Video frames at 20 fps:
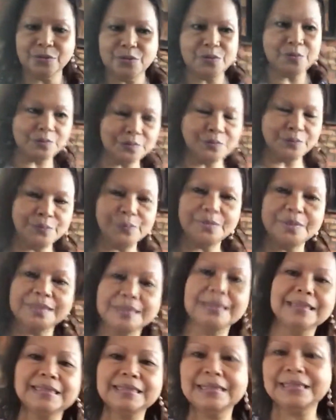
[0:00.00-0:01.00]
Oof,
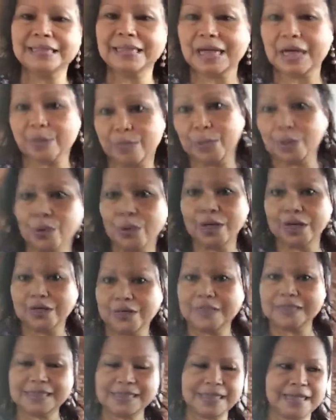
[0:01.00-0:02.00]
I'm going
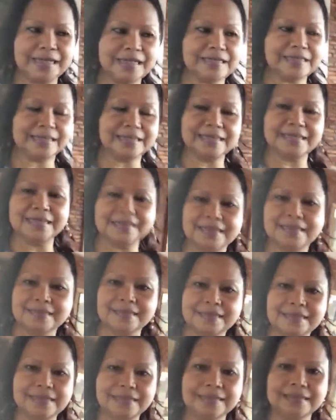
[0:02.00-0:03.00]
on the stairs,
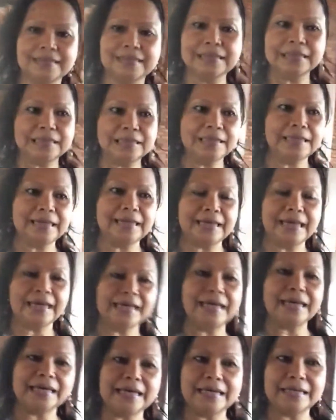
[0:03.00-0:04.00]

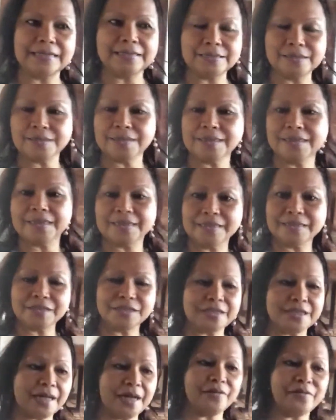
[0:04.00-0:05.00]
and
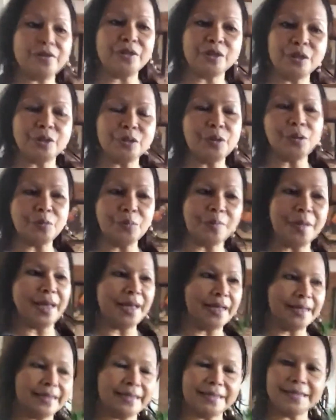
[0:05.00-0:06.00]
share with you
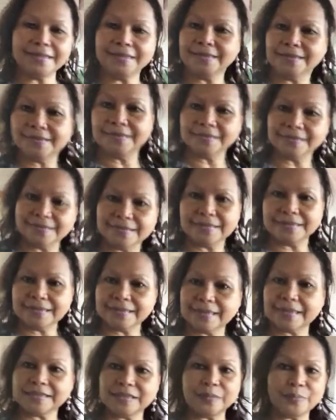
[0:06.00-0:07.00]
my
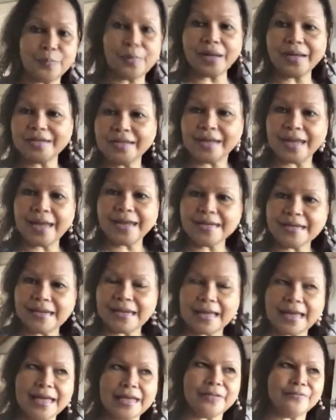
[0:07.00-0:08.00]
just mundane
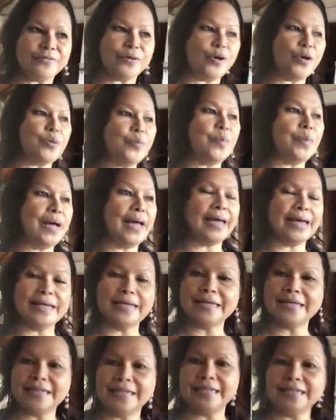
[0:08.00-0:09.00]
life, or
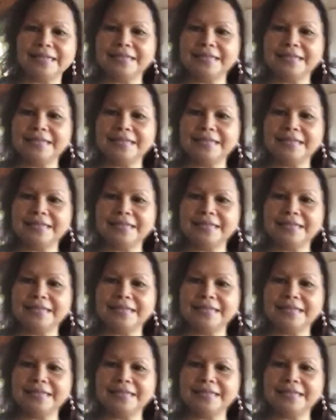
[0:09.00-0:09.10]
my